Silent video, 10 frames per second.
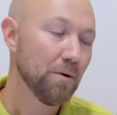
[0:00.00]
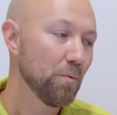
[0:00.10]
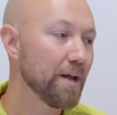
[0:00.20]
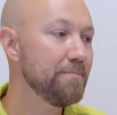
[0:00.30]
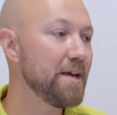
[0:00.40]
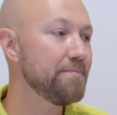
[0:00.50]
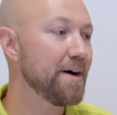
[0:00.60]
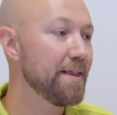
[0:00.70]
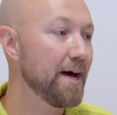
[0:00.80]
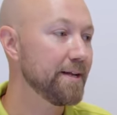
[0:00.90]
What I mean
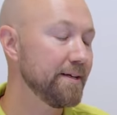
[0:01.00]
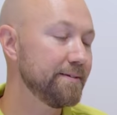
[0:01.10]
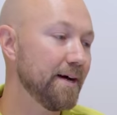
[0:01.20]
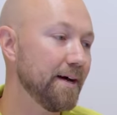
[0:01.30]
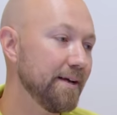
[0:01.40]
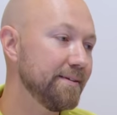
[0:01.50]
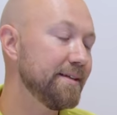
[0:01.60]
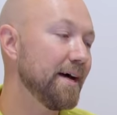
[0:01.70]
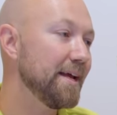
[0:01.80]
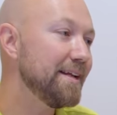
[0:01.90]
by that is
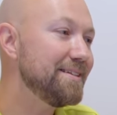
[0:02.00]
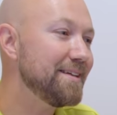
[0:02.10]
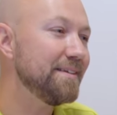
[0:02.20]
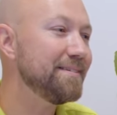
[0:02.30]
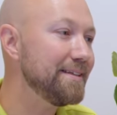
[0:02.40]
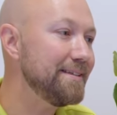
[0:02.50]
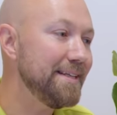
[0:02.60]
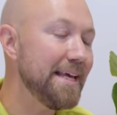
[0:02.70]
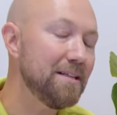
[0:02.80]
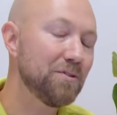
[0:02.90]
that it doesn't
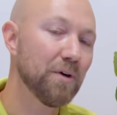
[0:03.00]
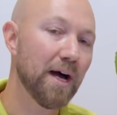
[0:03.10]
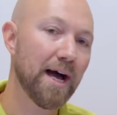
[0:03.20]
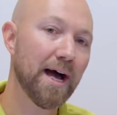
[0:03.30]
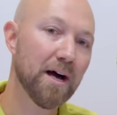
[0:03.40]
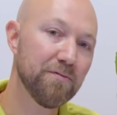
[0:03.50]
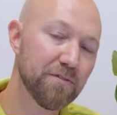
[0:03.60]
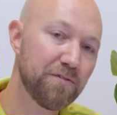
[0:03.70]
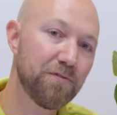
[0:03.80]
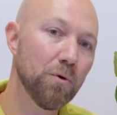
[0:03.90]
need to
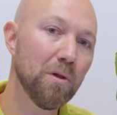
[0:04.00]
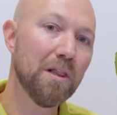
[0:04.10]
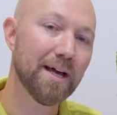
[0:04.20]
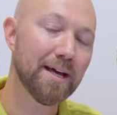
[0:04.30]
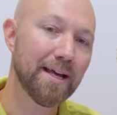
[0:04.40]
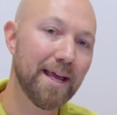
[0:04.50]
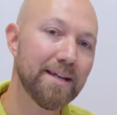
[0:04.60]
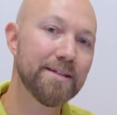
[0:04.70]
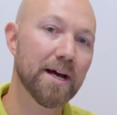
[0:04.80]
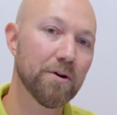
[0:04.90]
have full
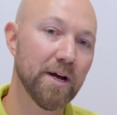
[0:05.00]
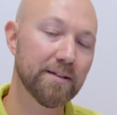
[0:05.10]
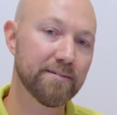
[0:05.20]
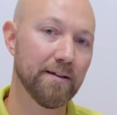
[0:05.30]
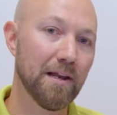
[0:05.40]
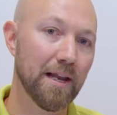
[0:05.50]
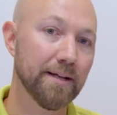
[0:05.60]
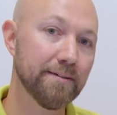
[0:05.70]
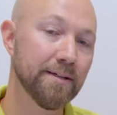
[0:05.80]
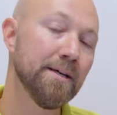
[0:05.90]
indirect
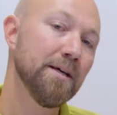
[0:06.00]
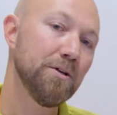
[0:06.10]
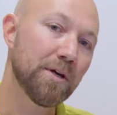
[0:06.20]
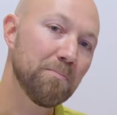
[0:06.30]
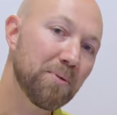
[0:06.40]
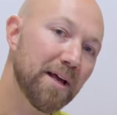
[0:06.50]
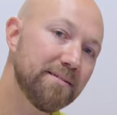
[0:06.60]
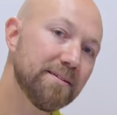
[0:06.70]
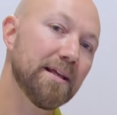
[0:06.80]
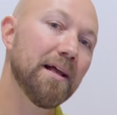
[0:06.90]
sunlight. You can
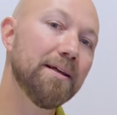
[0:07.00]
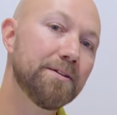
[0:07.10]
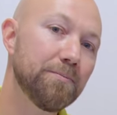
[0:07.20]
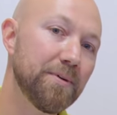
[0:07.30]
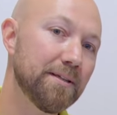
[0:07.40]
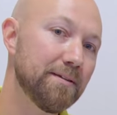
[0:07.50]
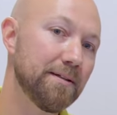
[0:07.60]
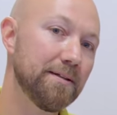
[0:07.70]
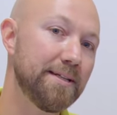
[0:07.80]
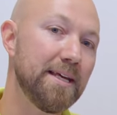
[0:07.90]
place it a little
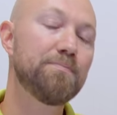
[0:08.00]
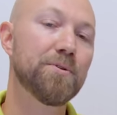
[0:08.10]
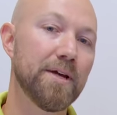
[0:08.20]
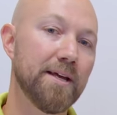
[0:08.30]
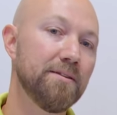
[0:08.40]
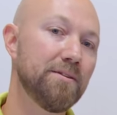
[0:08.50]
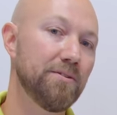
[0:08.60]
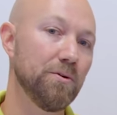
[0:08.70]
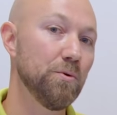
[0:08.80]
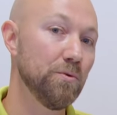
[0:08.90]
bit deeper
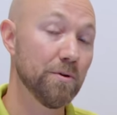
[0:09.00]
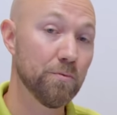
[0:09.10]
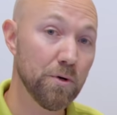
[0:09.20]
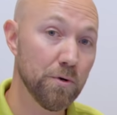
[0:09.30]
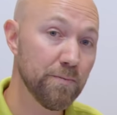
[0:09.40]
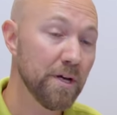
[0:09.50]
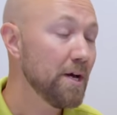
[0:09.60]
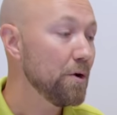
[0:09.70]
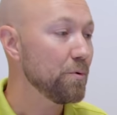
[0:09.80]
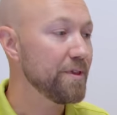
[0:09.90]
into the room
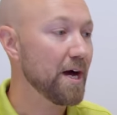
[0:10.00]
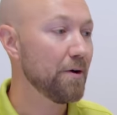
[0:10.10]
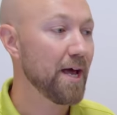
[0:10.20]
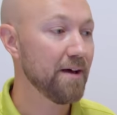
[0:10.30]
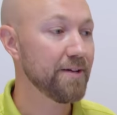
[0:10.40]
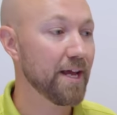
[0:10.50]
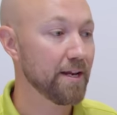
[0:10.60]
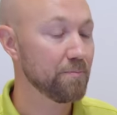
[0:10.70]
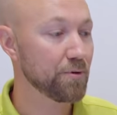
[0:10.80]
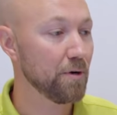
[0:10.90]
without having
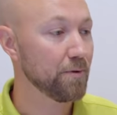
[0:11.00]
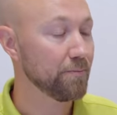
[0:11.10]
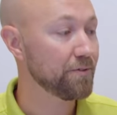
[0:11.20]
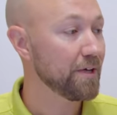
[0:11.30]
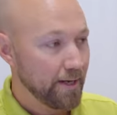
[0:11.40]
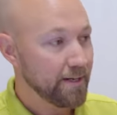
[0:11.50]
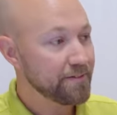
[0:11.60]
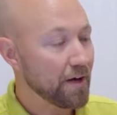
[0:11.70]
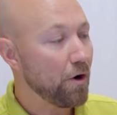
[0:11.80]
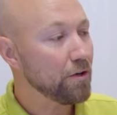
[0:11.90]
any problems. It
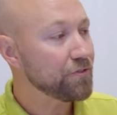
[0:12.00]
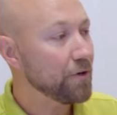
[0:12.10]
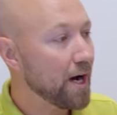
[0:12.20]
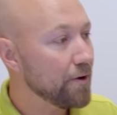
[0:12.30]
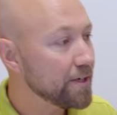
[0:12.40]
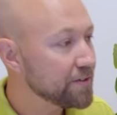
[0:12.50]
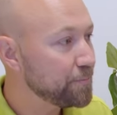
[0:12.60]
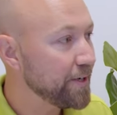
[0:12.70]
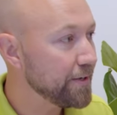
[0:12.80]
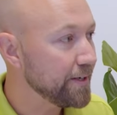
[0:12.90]
is also our
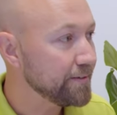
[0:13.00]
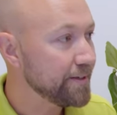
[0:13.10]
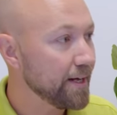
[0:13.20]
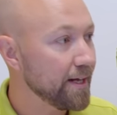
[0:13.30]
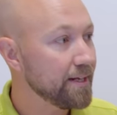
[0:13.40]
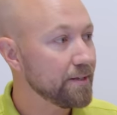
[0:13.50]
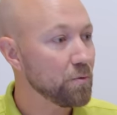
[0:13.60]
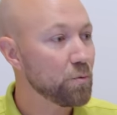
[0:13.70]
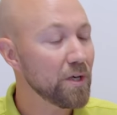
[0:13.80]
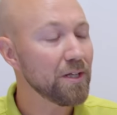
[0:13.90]
experience that it
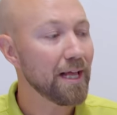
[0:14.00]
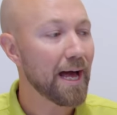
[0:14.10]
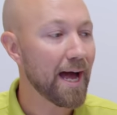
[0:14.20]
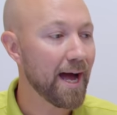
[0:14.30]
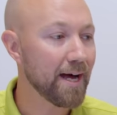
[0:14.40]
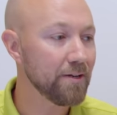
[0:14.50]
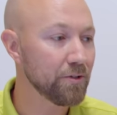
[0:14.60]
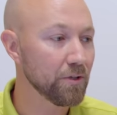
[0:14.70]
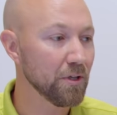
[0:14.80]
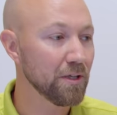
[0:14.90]
will
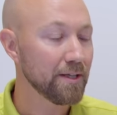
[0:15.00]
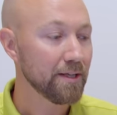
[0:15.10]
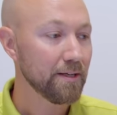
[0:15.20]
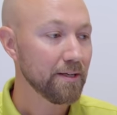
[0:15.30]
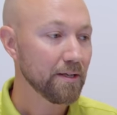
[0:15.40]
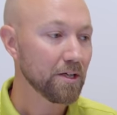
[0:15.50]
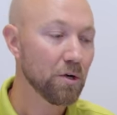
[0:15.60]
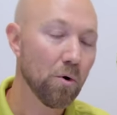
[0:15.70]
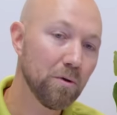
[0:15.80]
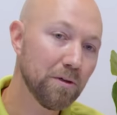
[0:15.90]
handle
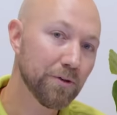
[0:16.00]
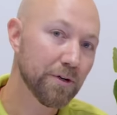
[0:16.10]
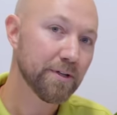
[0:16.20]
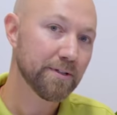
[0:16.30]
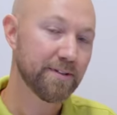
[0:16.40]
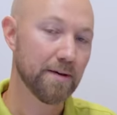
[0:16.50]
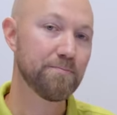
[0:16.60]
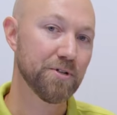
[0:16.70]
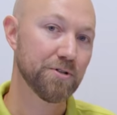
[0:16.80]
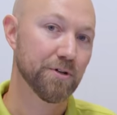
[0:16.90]
colder
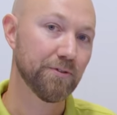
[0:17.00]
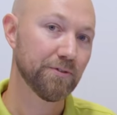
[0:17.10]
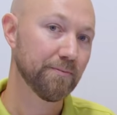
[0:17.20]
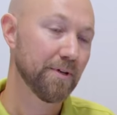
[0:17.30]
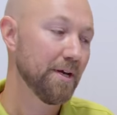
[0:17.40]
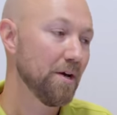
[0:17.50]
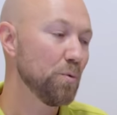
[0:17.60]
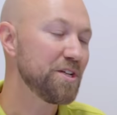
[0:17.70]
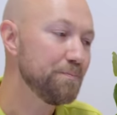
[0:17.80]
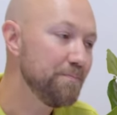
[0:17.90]
temperatures,
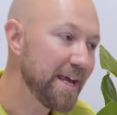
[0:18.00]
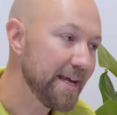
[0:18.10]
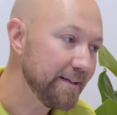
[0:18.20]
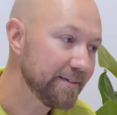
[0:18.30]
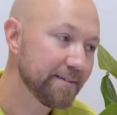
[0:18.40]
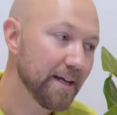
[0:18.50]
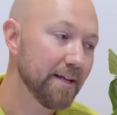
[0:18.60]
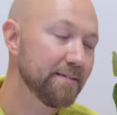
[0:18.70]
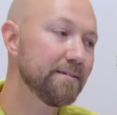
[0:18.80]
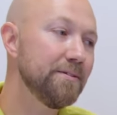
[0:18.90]
which means
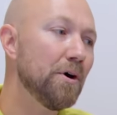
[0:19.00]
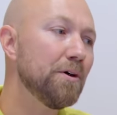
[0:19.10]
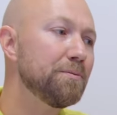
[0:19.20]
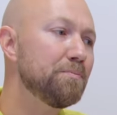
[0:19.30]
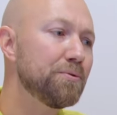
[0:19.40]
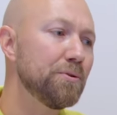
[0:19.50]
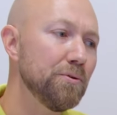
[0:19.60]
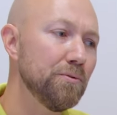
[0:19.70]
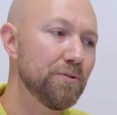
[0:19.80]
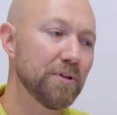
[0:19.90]
that it's not
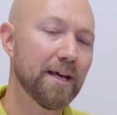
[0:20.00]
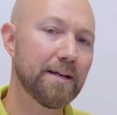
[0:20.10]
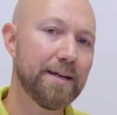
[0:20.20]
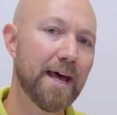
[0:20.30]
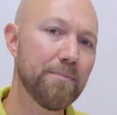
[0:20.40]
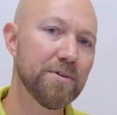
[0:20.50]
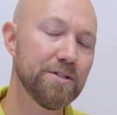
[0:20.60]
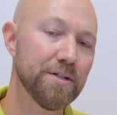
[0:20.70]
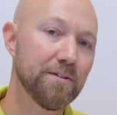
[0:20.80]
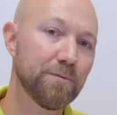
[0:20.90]
prone to get
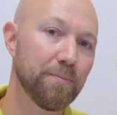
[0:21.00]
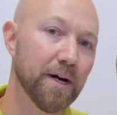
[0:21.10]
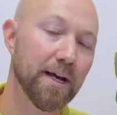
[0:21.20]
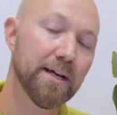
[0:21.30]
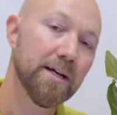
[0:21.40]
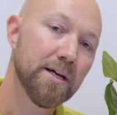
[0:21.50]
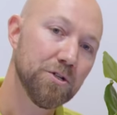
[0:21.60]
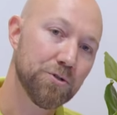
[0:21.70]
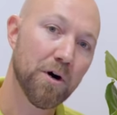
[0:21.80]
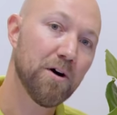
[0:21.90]
damages by
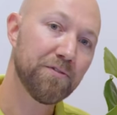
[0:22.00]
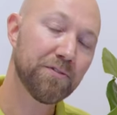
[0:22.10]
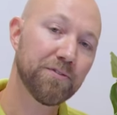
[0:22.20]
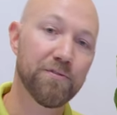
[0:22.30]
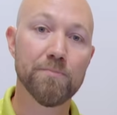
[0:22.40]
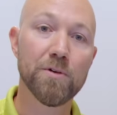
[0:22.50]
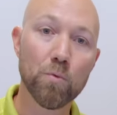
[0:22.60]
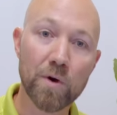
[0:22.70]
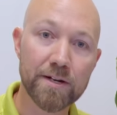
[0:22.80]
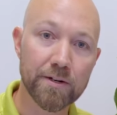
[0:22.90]
drafts from your
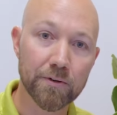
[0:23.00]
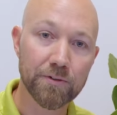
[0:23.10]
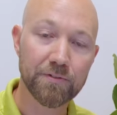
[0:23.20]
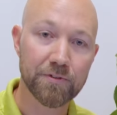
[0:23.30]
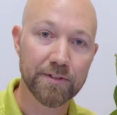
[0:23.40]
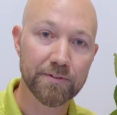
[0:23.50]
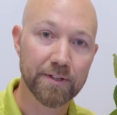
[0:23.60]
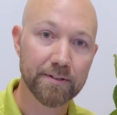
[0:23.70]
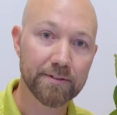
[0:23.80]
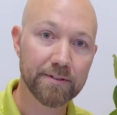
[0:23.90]
windows, for
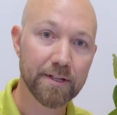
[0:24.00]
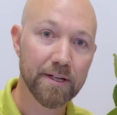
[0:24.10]
instance.